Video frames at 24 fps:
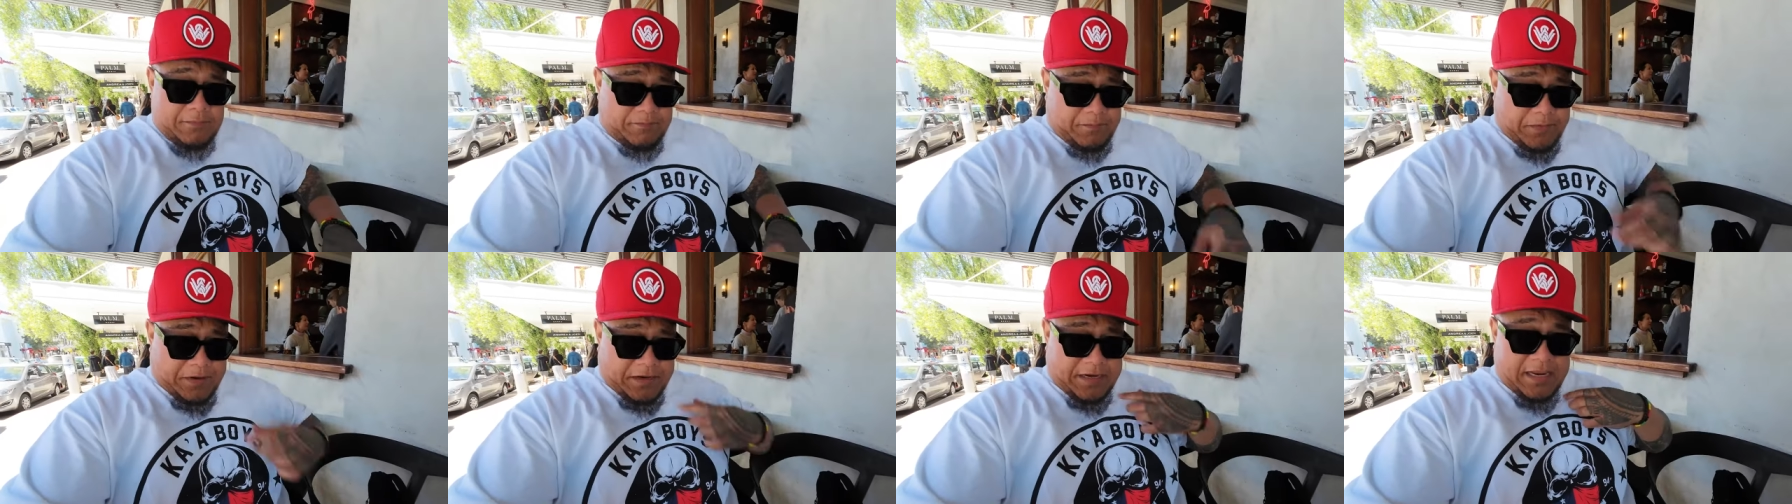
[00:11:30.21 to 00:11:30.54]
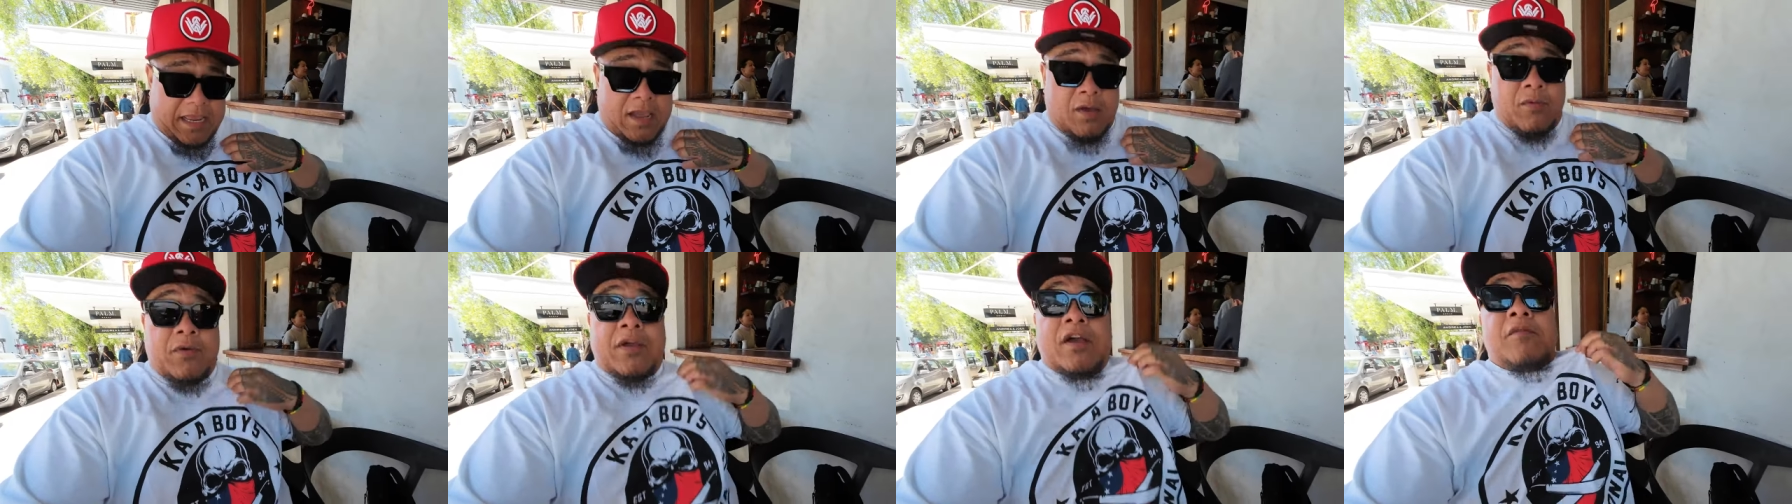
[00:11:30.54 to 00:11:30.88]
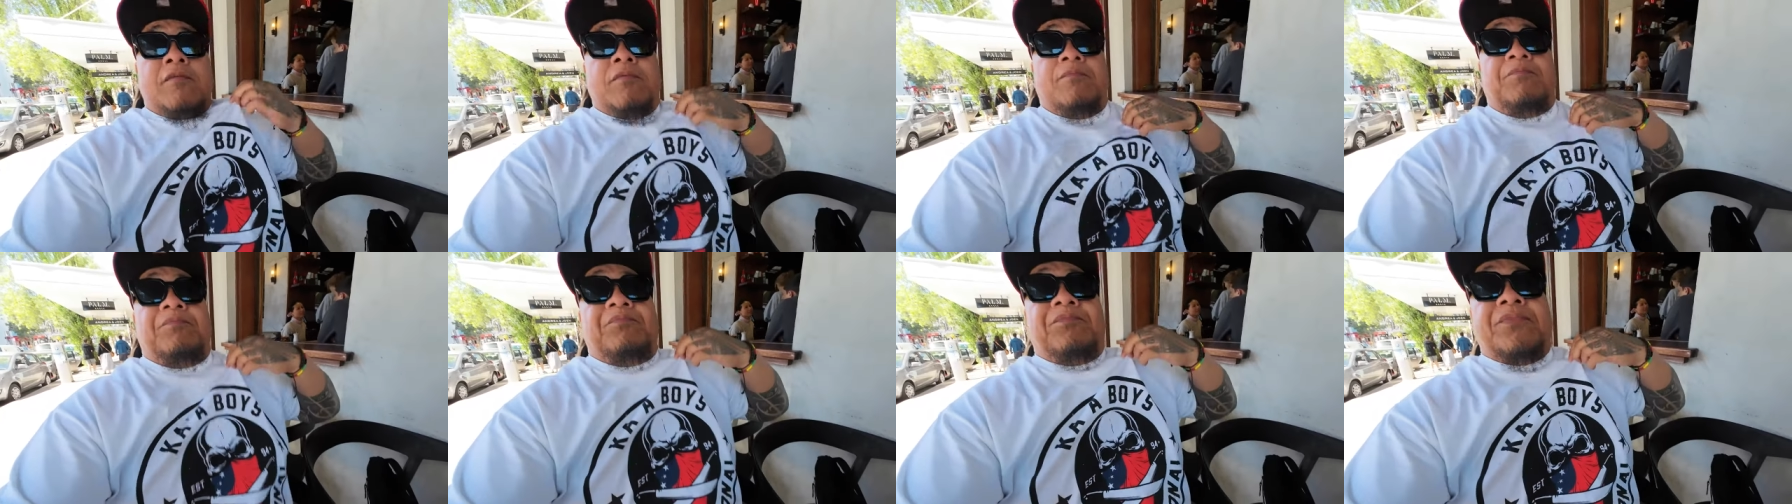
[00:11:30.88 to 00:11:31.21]
But yeah, we
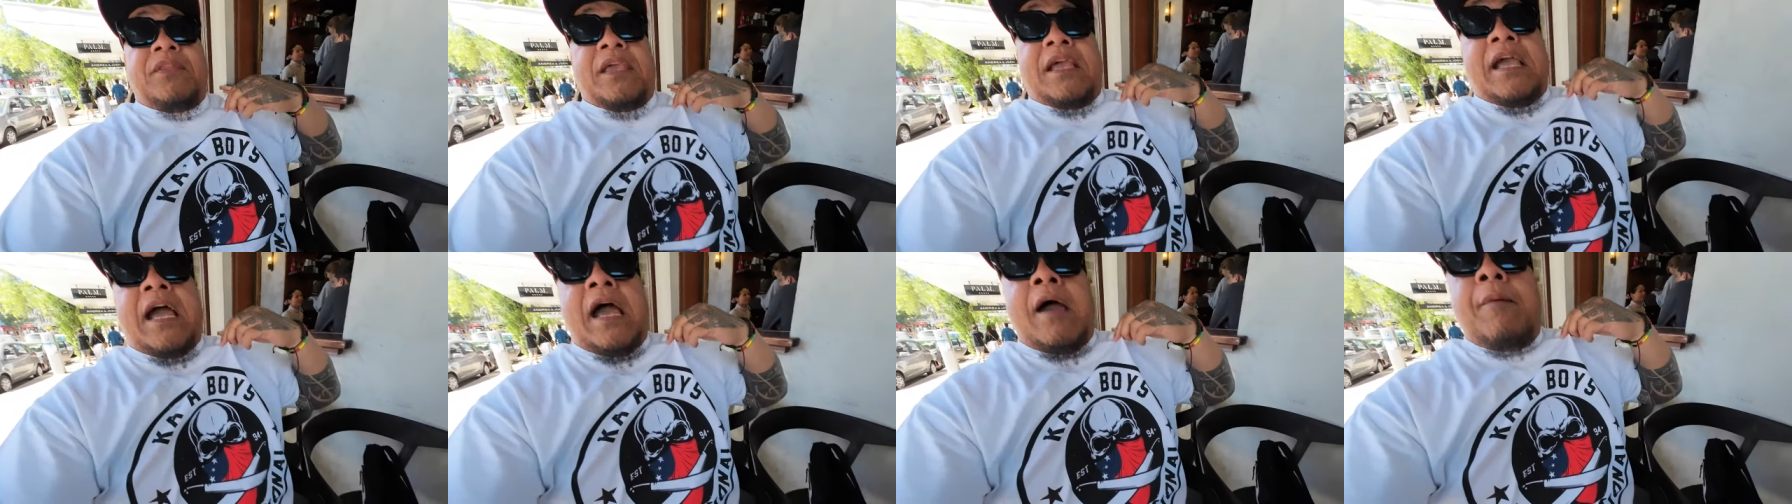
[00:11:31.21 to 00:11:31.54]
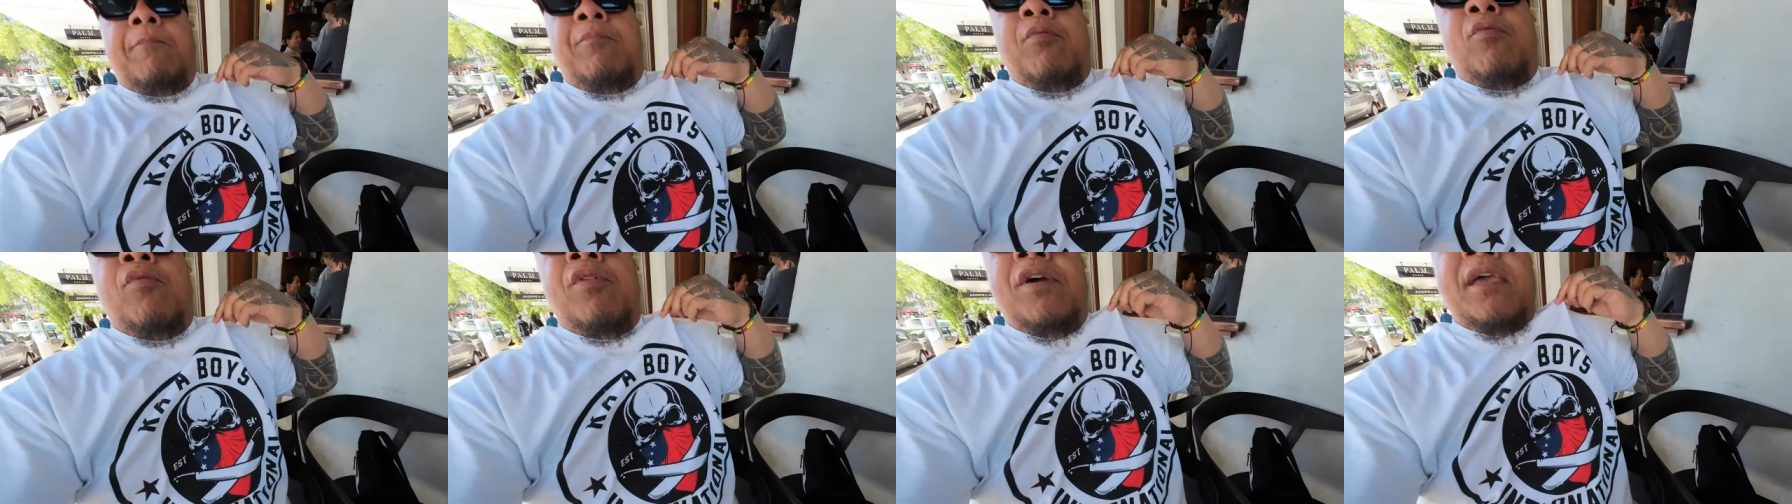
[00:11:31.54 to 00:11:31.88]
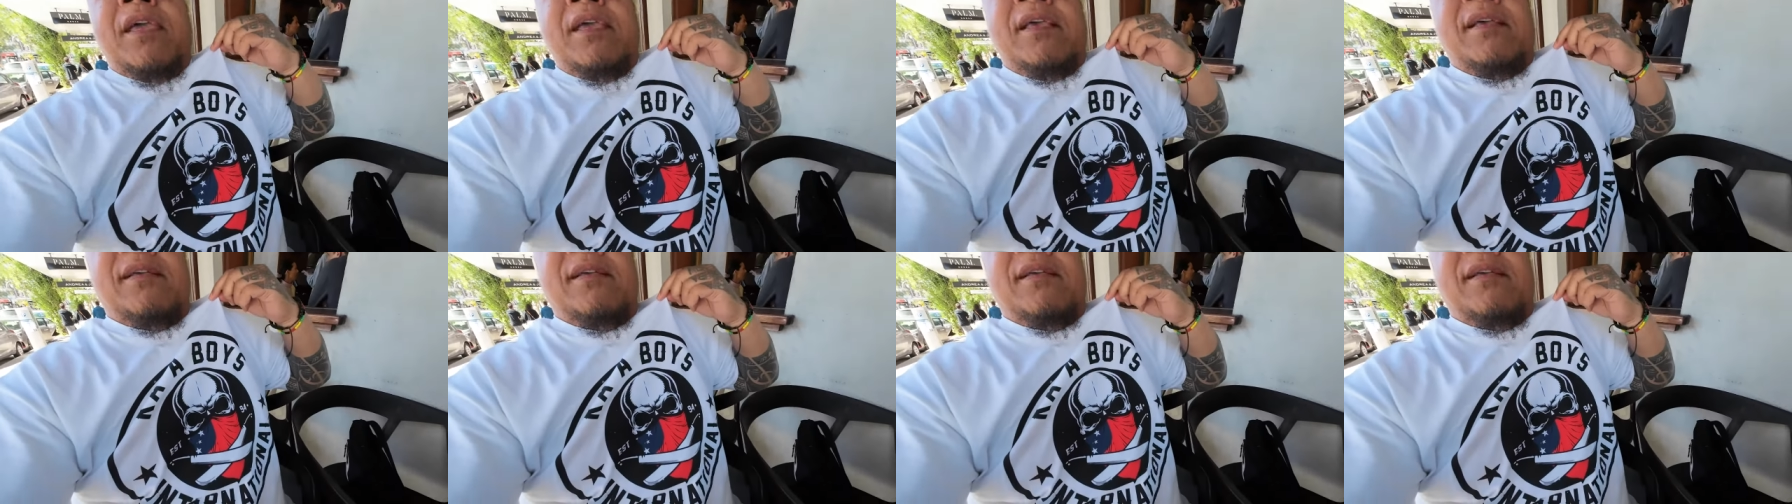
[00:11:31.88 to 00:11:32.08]
got the cowboy. Boy.